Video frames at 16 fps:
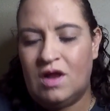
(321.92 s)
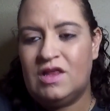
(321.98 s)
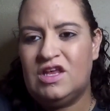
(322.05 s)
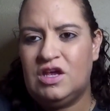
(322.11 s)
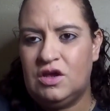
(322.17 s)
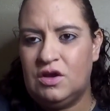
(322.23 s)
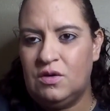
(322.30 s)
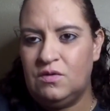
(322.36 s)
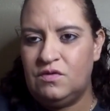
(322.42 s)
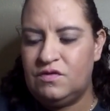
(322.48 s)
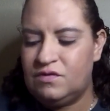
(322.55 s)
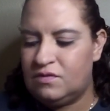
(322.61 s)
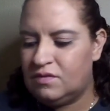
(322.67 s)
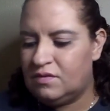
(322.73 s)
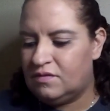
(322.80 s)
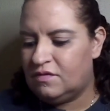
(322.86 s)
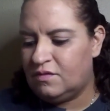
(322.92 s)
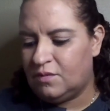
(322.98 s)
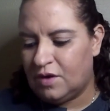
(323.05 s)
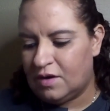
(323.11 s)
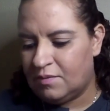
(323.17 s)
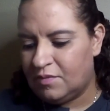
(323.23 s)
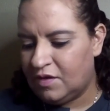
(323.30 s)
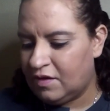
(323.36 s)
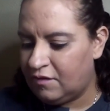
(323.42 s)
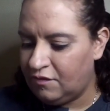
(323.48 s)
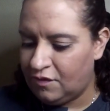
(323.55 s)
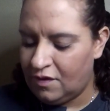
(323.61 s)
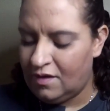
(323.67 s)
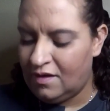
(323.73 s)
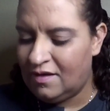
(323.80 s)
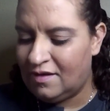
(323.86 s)
use is the word I'm looking for.
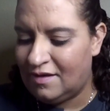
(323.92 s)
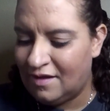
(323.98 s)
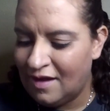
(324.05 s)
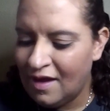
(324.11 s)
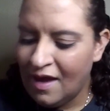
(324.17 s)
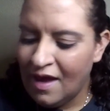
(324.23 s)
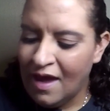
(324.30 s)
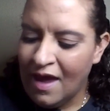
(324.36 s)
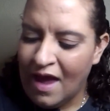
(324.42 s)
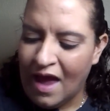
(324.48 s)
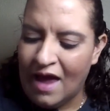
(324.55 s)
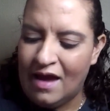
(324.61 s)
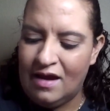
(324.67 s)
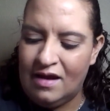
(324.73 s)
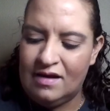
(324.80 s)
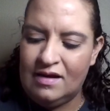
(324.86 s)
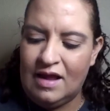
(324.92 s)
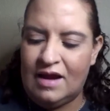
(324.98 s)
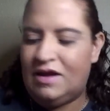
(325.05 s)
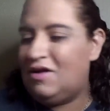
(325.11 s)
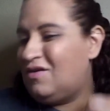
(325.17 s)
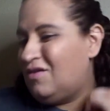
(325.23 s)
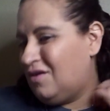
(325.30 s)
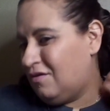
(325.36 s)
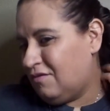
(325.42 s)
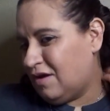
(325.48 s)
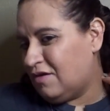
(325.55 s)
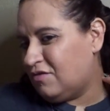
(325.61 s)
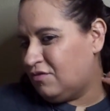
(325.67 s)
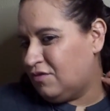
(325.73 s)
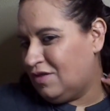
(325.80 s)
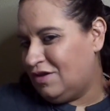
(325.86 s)
And, like, you don't even get
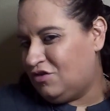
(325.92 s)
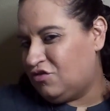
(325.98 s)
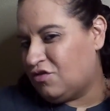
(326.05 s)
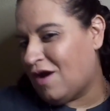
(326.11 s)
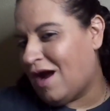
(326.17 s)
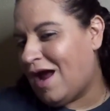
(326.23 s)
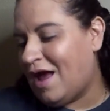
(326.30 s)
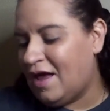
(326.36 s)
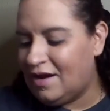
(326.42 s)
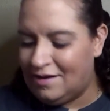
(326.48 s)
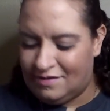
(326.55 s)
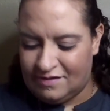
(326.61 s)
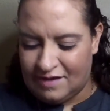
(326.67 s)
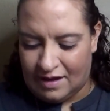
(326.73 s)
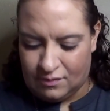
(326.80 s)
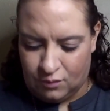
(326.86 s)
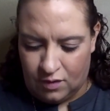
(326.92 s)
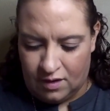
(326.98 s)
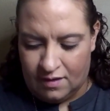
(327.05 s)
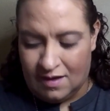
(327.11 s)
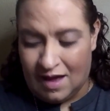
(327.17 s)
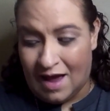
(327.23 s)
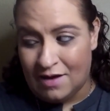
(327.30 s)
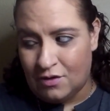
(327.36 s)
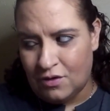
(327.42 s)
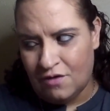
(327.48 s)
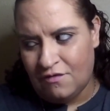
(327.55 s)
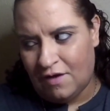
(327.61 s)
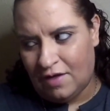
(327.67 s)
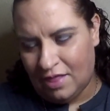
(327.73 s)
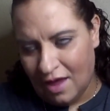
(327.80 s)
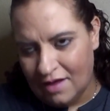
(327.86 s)
to really try it. It's like, well, I don't know if I
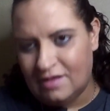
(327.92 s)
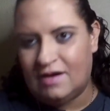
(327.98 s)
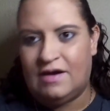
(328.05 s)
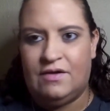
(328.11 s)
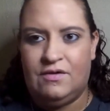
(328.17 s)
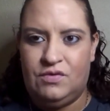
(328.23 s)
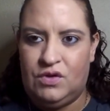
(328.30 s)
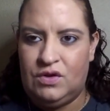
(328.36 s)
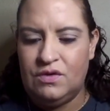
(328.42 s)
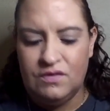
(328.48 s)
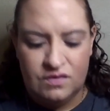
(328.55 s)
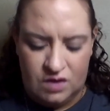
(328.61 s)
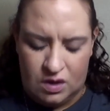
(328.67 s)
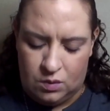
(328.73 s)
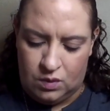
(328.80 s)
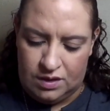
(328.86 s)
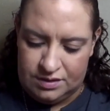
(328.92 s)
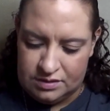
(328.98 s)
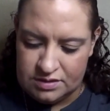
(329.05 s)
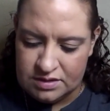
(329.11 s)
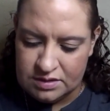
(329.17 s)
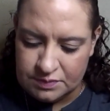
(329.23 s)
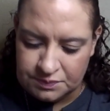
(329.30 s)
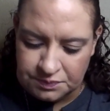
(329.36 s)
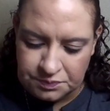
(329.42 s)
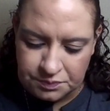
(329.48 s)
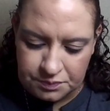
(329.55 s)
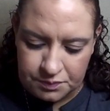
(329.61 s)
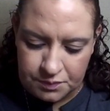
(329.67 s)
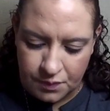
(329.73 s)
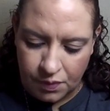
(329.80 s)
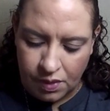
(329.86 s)
liked it. I only used it once.
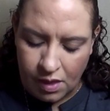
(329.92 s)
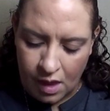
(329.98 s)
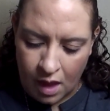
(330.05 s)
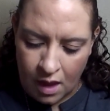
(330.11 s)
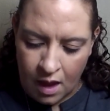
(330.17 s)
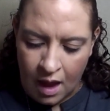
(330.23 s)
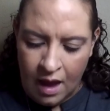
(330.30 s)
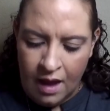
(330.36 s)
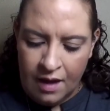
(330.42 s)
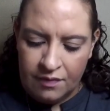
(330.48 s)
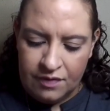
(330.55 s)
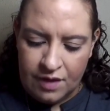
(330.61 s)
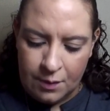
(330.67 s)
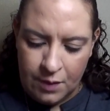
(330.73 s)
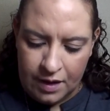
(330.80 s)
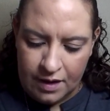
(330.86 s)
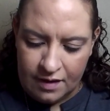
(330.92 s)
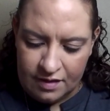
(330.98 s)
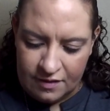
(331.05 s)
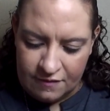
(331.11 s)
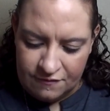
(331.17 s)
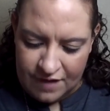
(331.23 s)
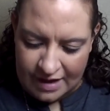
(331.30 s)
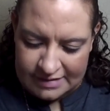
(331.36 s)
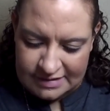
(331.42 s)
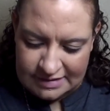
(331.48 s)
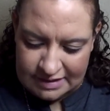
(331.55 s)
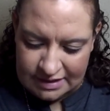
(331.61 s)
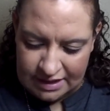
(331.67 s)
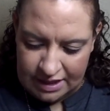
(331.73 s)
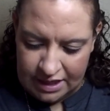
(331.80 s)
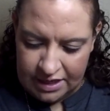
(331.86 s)
Then we got the
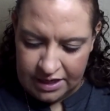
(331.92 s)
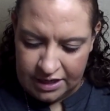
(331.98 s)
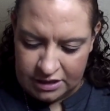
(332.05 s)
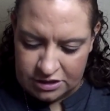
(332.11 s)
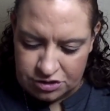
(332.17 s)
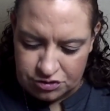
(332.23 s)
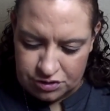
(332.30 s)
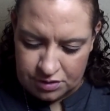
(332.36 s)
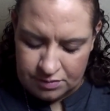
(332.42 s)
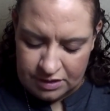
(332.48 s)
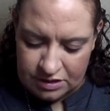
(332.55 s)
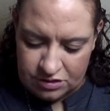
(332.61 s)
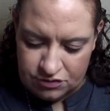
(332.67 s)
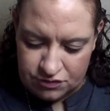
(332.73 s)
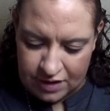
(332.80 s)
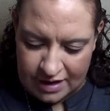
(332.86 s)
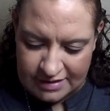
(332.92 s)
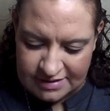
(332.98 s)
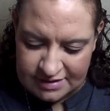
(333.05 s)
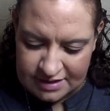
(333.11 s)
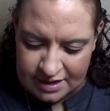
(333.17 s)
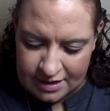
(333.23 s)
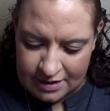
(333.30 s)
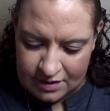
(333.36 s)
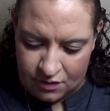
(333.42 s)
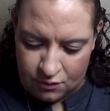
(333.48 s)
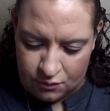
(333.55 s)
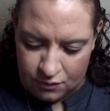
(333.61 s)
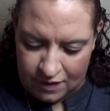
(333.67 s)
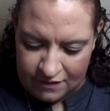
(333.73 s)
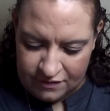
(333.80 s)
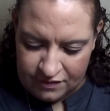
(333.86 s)
Vaseline Extremely Dry Skin
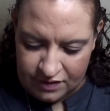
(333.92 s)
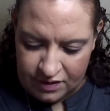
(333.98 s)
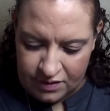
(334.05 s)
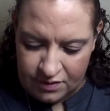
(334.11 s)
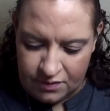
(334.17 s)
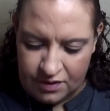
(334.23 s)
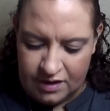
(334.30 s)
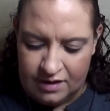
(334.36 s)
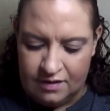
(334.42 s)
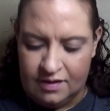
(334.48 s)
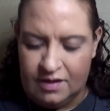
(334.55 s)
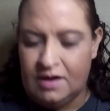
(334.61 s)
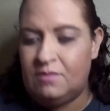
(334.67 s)
Rescue Healing